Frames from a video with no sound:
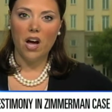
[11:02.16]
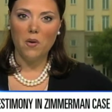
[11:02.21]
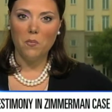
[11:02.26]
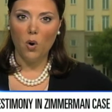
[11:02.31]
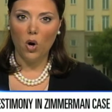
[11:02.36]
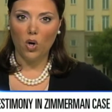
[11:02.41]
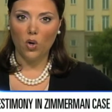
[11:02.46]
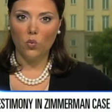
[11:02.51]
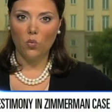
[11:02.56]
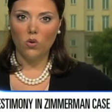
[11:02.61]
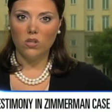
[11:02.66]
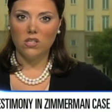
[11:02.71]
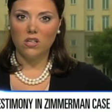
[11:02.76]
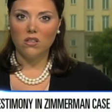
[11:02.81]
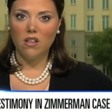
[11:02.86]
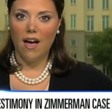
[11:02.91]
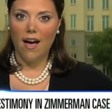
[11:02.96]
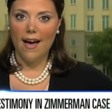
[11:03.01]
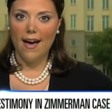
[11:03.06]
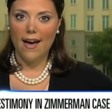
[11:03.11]
Martin was
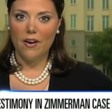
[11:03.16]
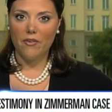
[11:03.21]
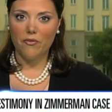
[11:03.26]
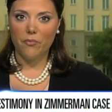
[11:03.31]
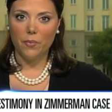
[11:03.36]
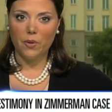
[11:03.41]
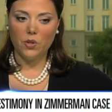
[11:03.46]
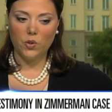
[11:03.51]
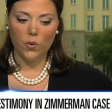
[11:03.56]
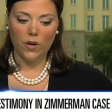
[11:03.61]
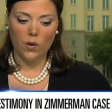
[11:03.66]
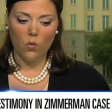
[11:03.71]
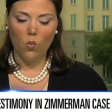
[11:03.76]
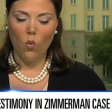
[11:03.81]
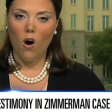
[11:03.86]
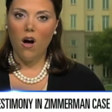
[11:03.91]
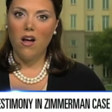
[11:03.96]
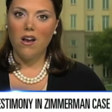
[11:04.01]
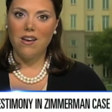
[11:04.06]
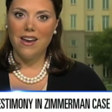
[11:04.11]
alive between
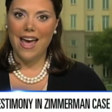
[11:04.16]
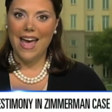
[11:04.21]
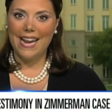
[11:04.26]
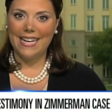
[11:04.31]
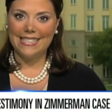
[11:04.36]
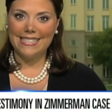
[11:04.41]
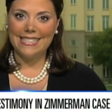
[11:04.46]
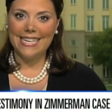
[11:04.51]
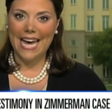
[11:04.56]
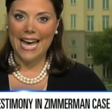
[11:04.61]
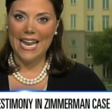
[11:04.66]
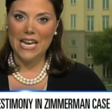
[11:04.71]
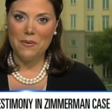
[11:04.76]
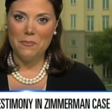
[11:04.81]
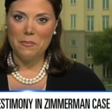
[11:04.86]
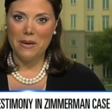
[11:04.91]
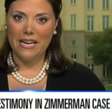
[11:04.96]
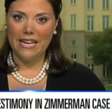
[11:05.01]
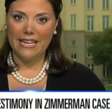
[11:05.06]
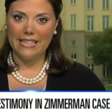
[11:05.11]
one and 10
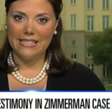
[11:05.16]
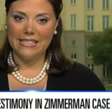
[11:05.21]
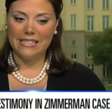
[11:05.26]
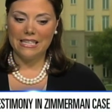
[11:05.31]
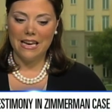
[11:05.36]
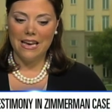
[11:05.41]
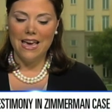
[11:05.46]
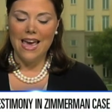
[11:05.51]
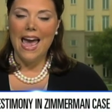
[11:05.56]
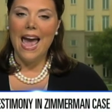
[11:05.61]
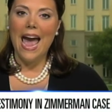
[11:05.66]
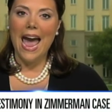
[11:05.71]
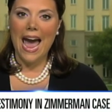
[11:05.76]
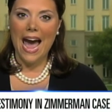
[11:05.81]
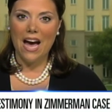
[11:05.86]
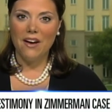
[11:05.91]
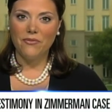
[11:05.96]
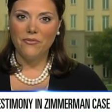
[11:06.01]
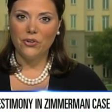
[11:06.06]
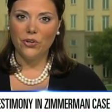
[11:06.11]
minutes
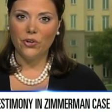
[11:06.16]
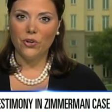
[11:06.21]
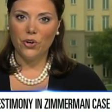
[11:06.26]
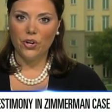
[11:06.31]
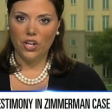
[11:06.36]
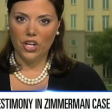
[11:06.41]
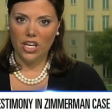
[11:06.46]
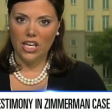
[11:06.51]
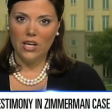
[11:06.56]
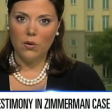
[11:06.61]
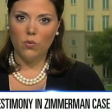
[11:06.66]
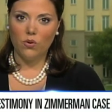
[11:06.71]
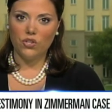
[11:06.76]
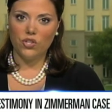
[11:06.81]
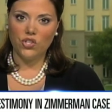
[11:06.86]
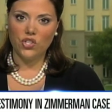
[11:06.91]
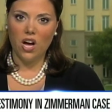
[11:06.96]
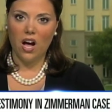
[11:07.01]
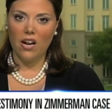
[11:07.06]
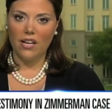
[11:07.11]
after he was
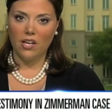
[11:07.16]
shot.